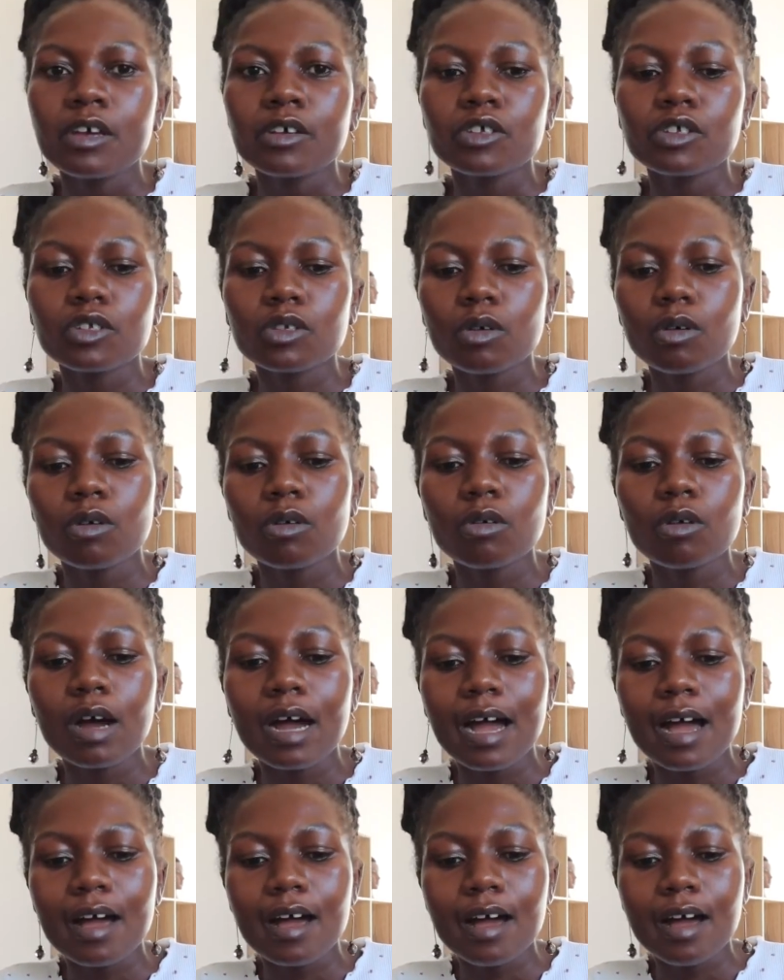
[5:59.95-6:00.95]

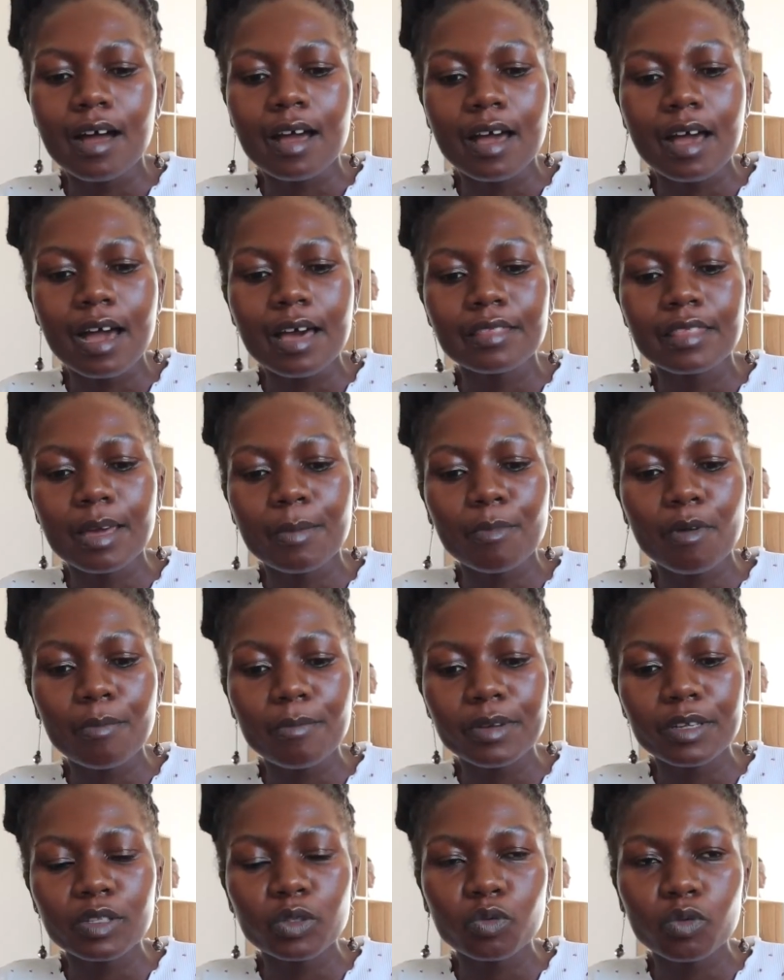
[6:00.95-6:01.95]
So at the
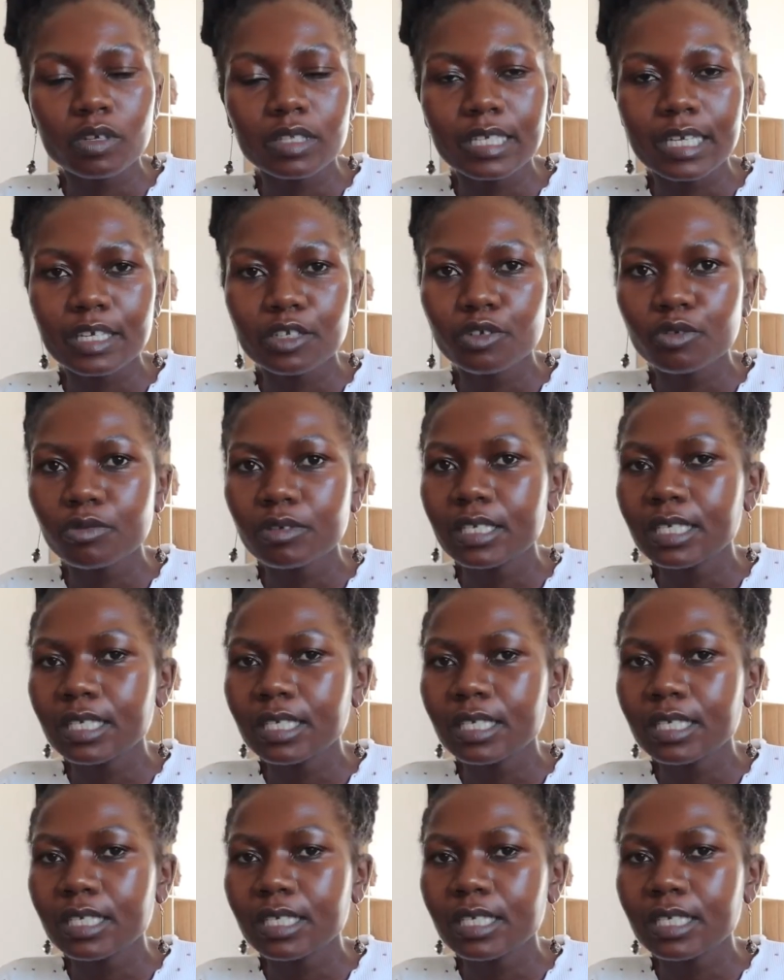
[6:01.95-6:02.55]
moment, what I do